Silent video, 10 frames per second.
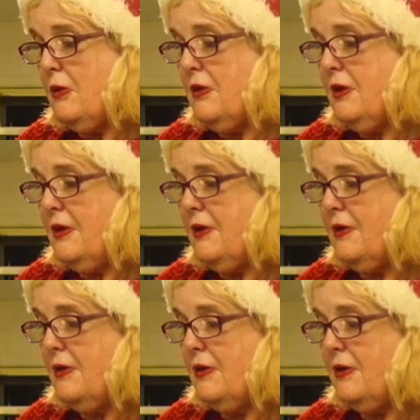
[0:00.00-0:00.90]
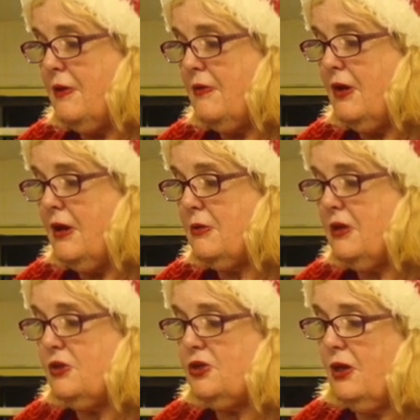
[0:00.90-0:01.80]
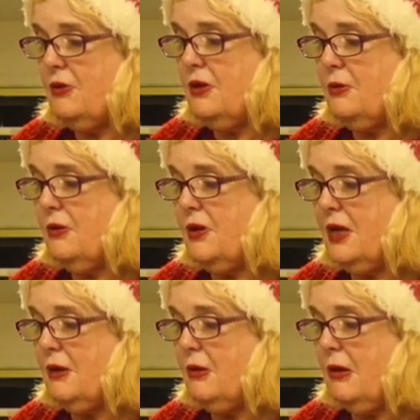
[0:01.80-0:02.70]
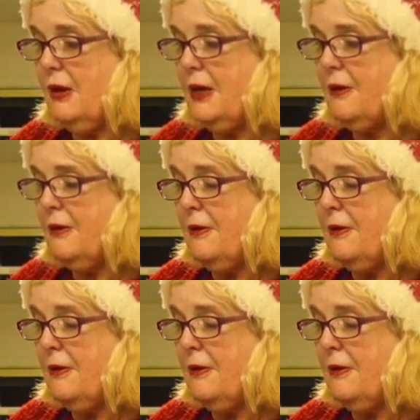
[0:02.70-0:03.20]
Right, I'm going to show you what they look like.